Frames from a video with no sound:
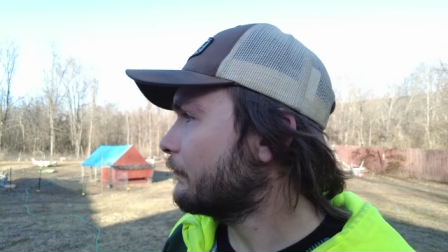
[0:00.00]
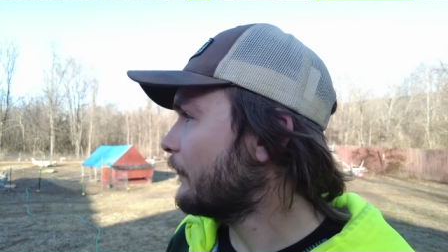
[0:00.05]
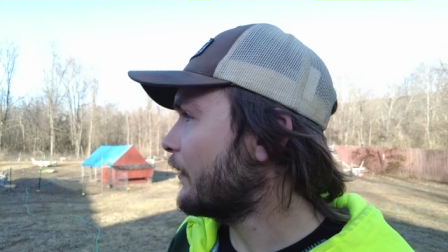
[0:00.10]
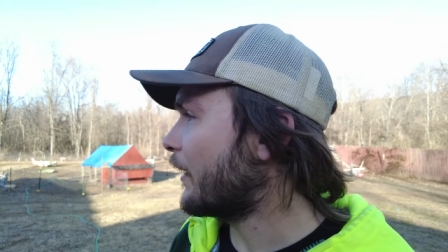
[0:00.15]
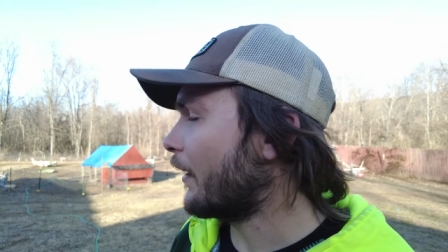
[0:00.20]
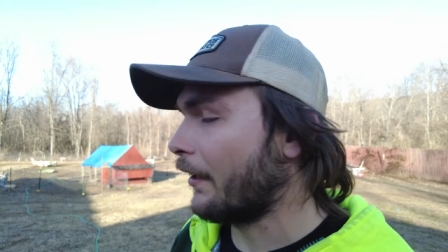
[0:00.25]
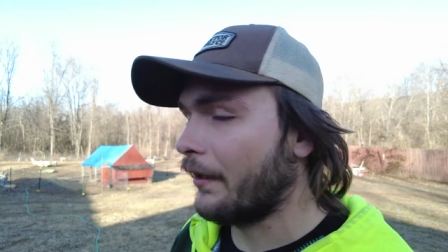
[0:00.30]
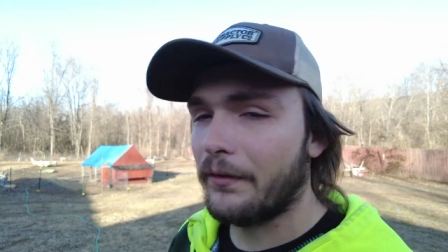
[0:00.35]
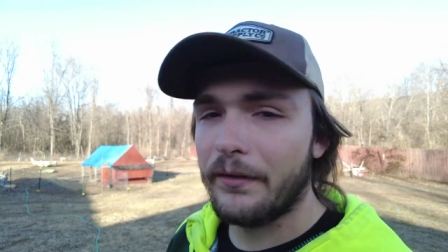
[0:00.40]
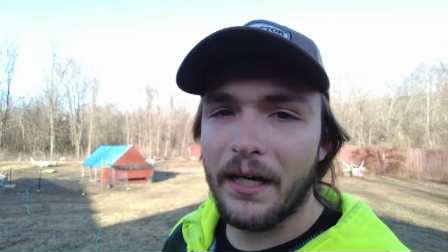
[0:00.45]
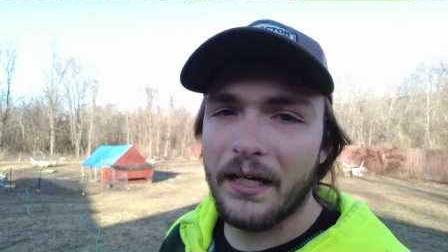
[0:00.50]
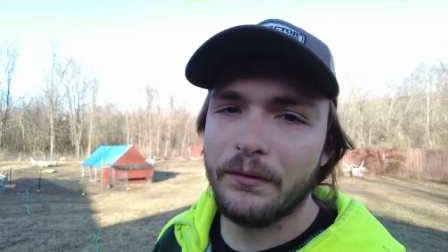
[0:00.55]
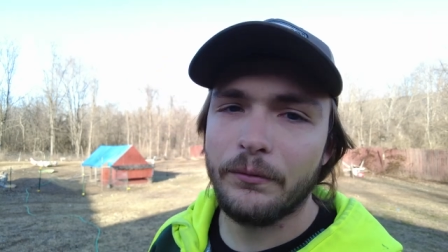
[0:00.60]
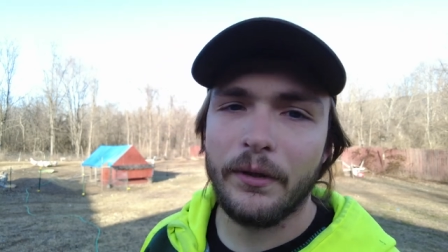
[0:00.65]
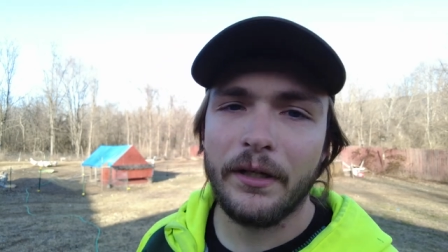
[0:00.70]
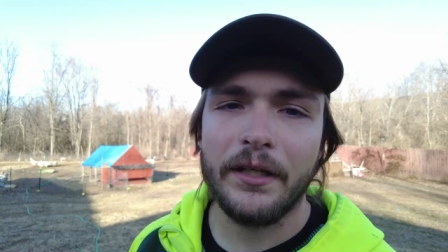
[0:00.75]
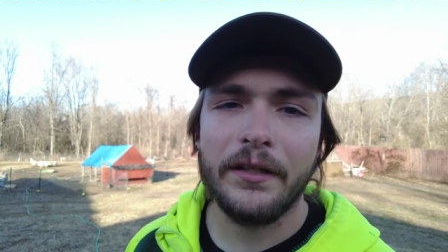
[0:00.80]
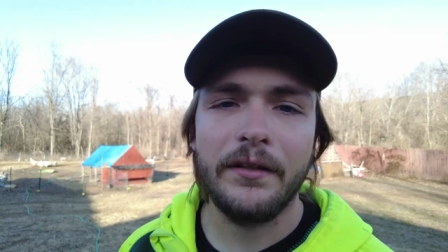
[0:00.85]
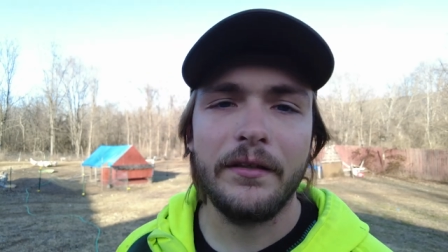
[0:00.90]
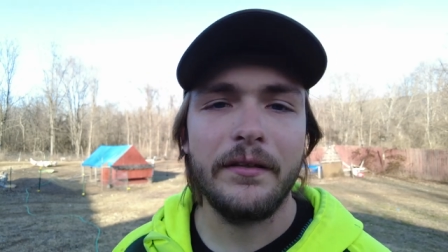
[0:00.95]
You know, I
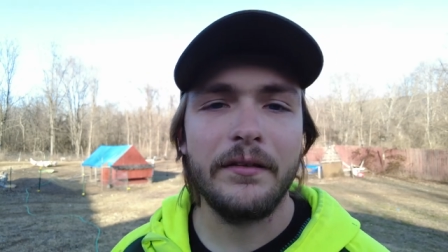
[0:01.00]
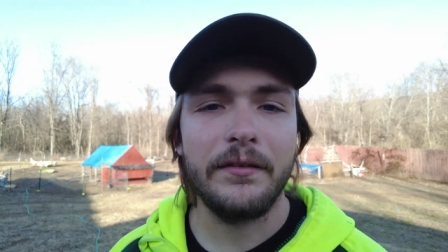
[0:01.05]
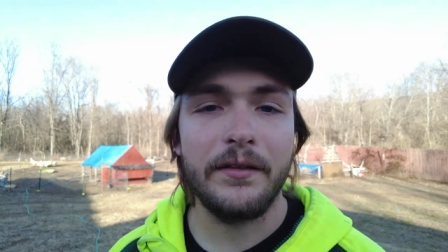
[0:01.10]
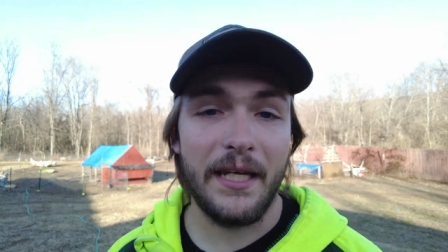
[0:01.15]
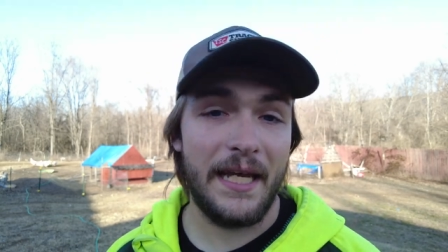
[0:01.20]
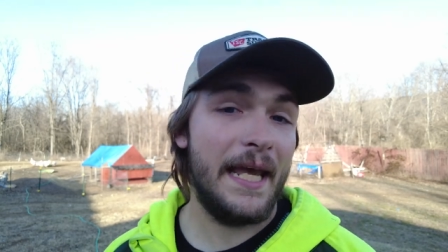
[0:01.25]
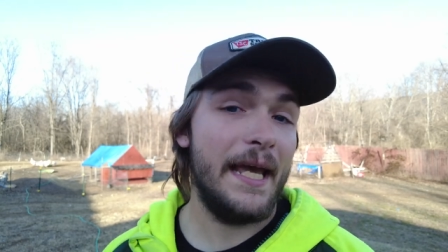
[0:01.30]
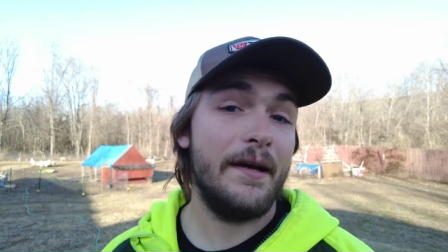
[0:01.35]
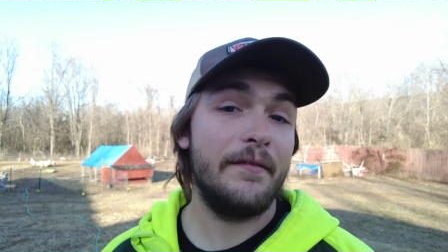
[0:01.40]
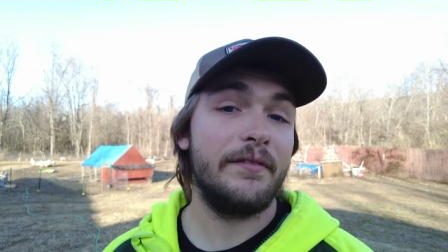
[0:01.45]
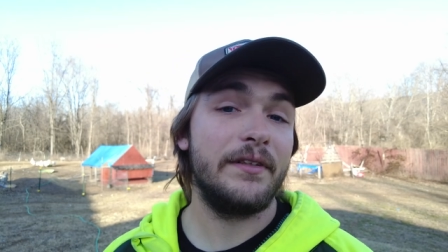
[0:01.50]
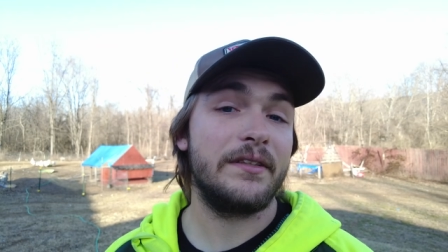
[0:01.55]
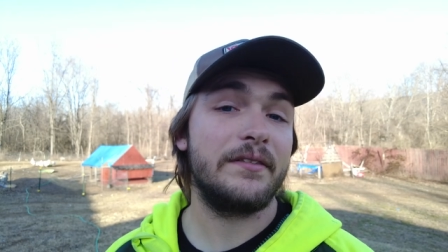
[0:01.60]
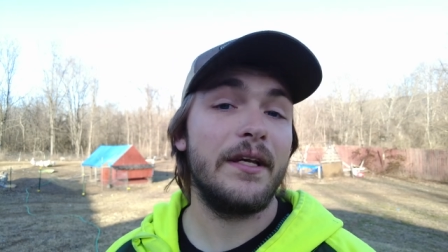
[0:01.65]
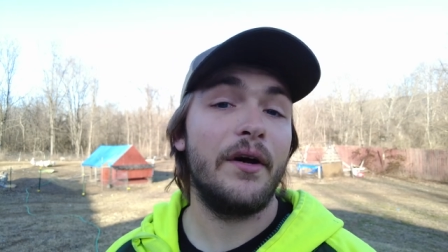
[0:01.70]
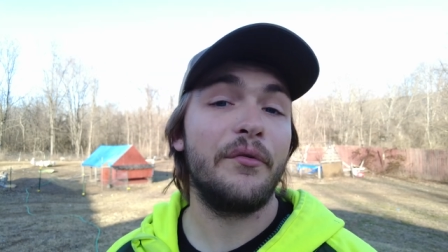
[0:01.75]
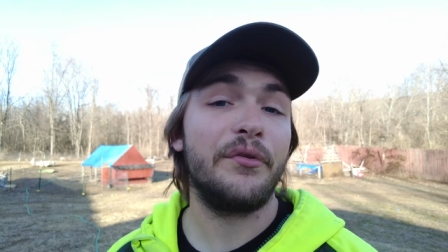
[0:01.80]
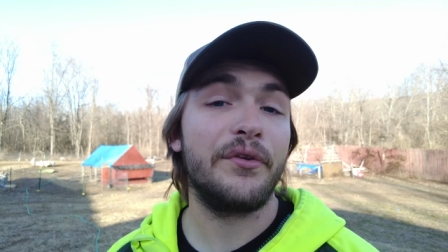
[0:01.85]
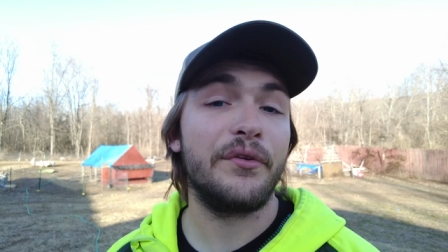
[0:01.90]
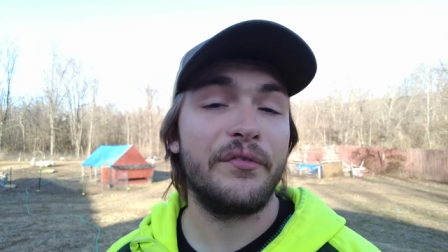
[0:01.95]
wanted to have a
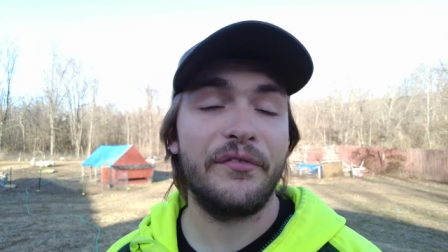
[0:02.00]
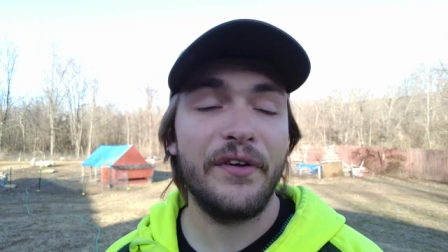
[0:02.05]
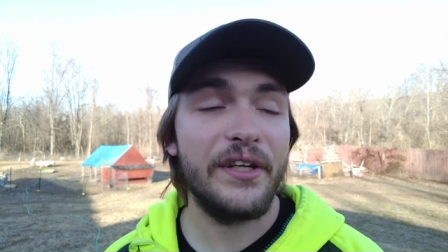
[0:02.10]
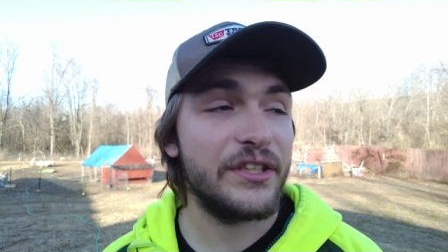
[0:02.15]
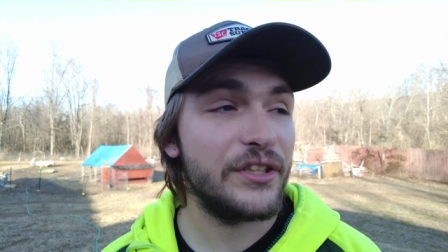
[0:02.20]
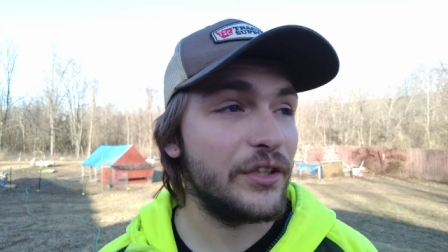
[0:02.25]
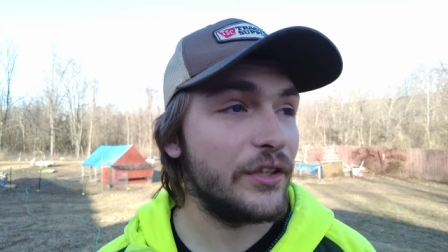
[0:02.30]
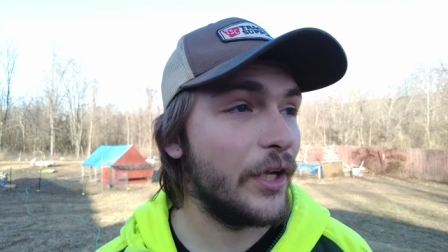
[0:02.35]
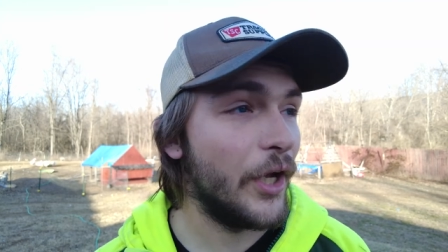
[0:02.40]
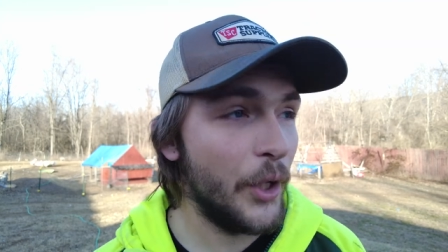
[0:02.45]
self-sufficient